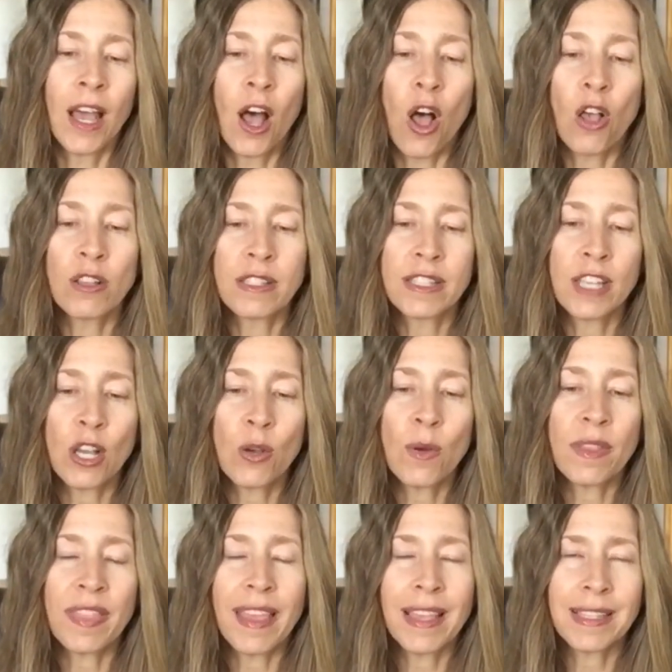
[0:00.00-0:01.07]
Also,
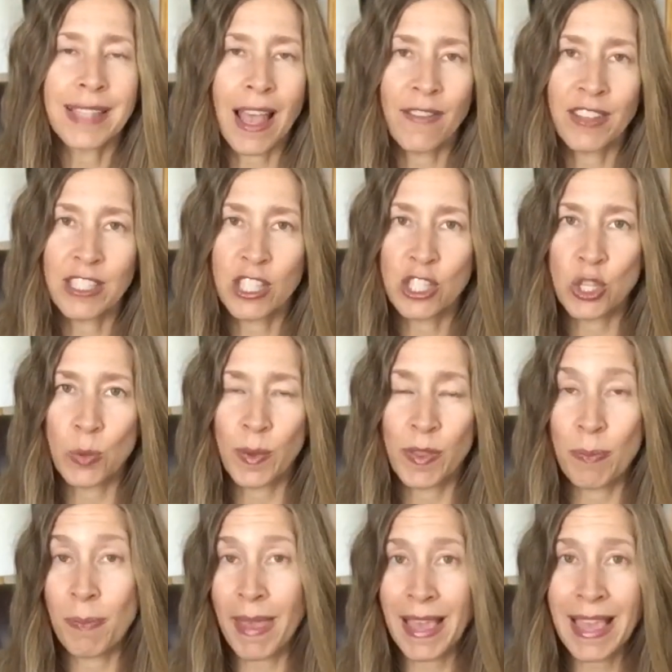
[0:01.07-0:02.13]
things having to do with
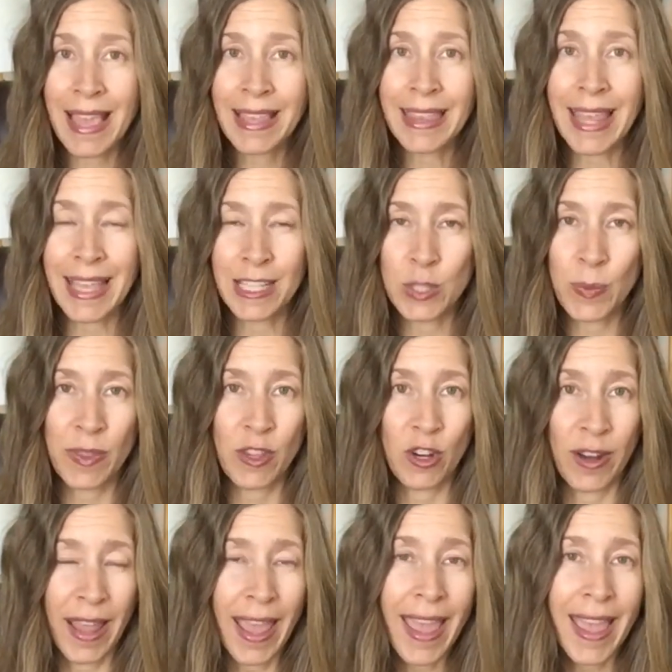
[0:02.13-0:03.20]
making things with your
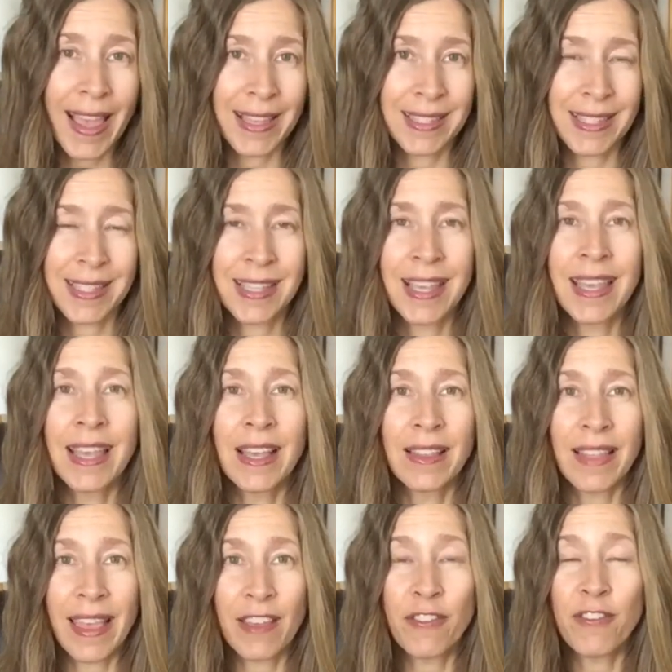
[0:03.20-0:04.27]
hands,
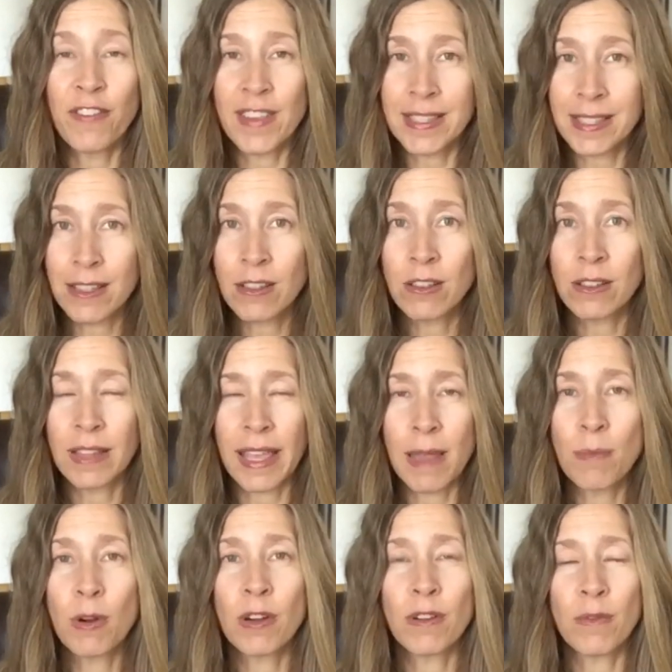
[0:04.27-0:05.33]
like physical
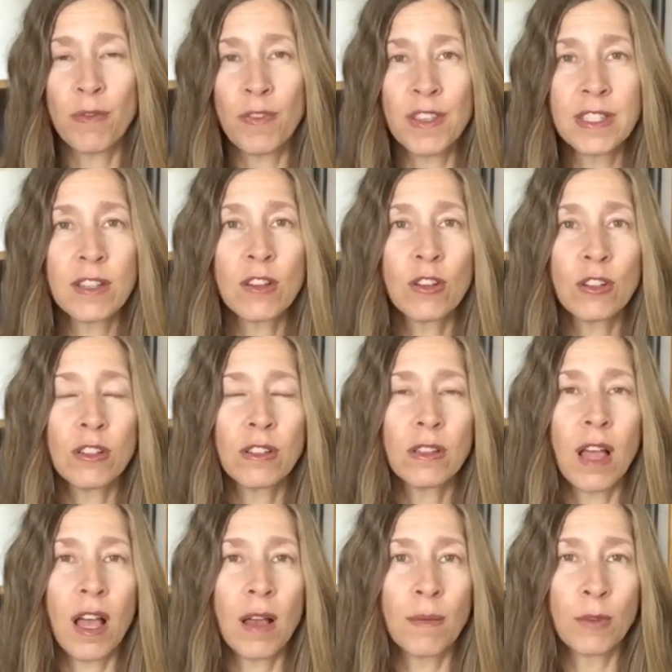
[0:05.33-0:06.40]
labor, physical
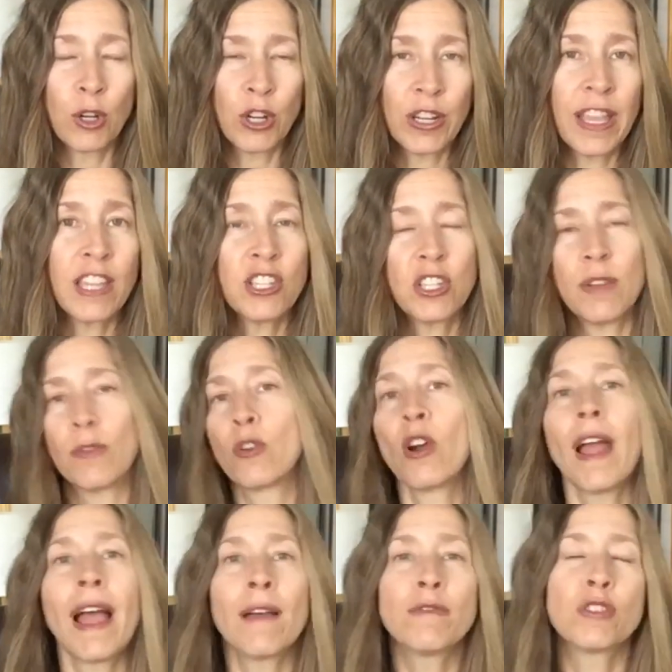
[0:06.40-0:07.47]
creation of
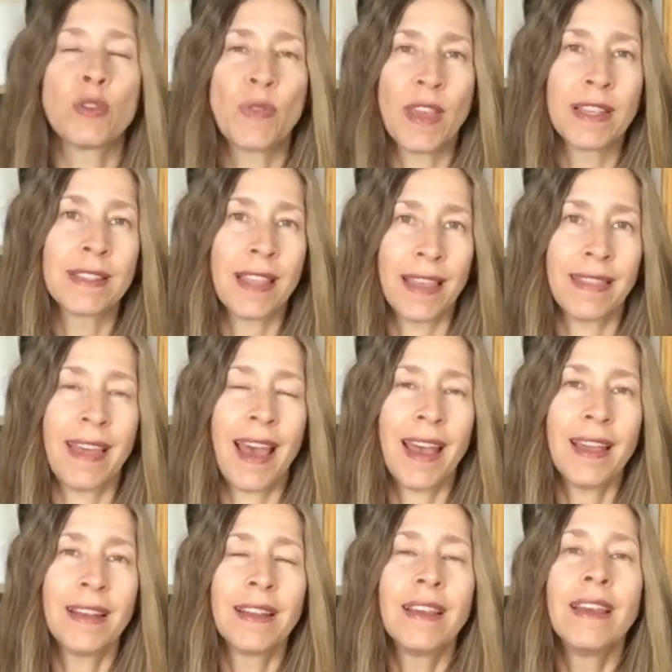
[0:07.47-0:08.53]
crafts or things like
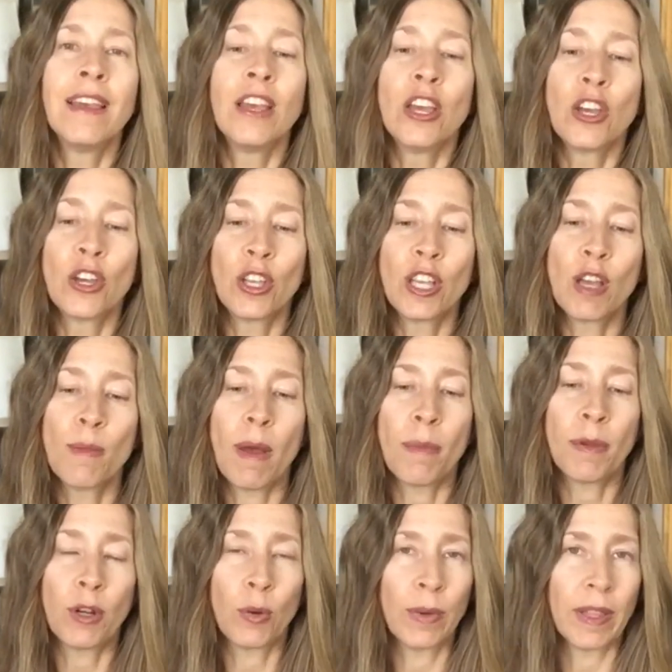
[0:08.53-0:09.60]
that, could come up
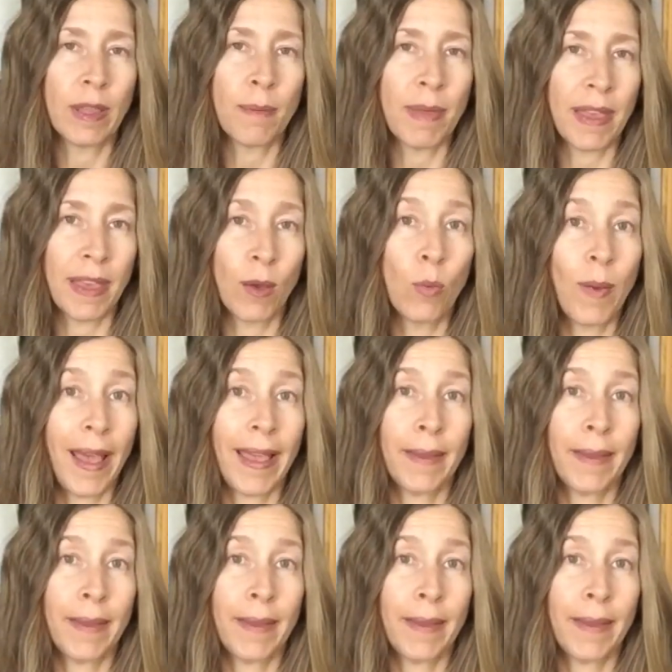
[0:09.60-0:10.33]
in a really big way.